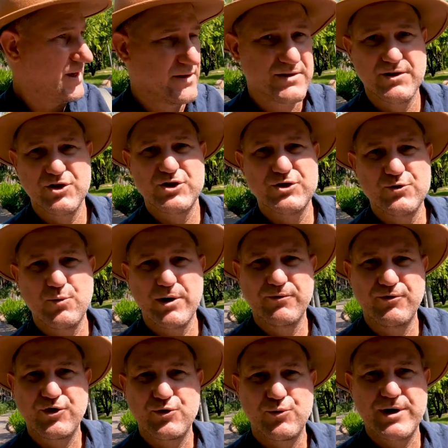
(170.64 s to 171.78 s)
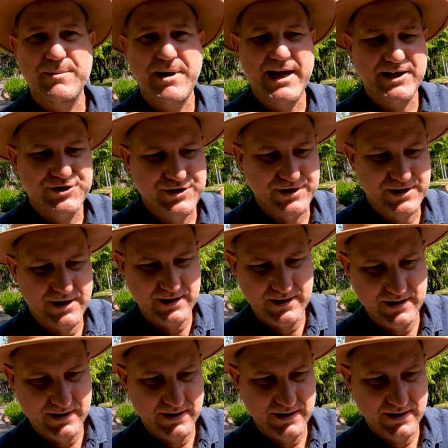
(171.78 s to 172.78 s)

So this is one of 3 major